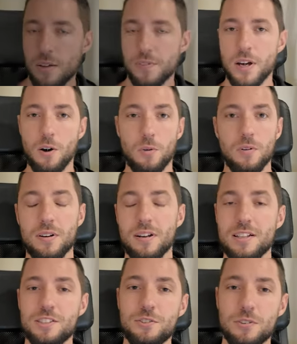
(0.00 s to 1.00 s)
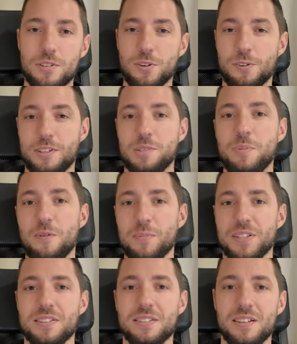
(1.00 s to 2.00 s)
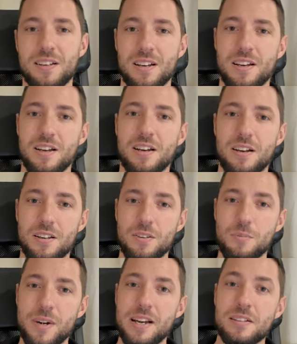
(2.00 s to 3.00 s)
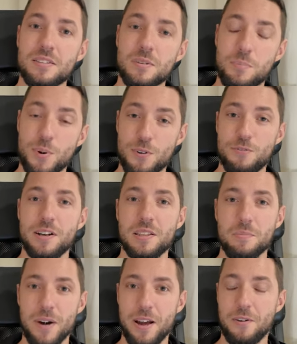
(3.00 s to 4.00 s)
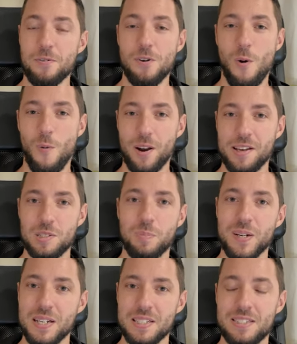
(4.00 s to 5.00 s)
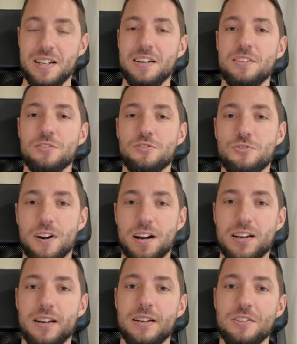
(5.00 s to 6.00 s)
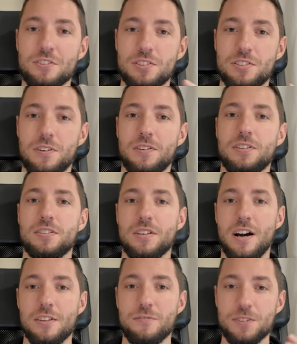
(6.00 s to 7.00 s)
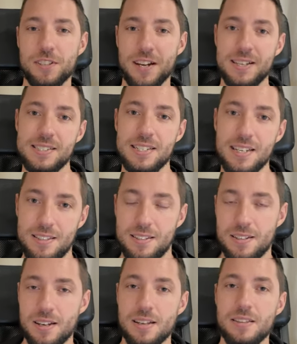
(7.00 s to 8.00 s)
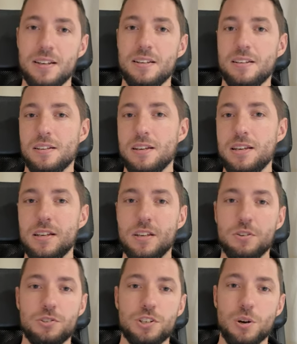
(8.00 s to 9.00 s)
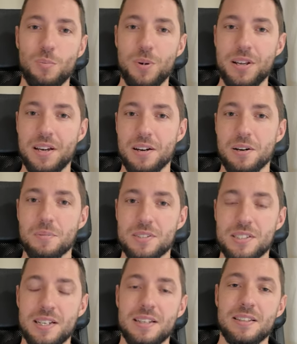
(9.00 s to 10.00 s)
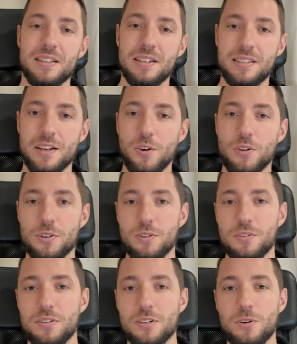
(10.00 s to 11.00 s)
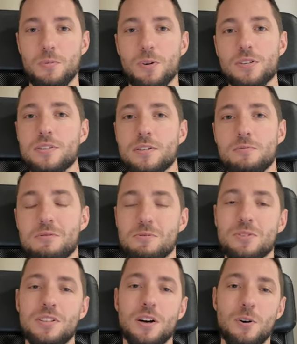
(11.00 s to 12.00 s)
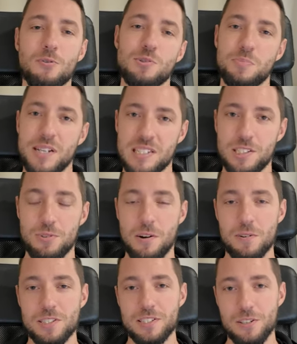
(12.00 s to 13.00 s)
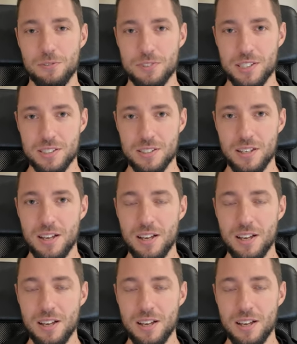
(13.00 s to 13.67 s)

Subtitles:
Now, let's do a thought experiment. You made the perfect micro co-working space and you started advertising it, and then a huge company comes and they tell you, you know what, we want the whole space to ourselves.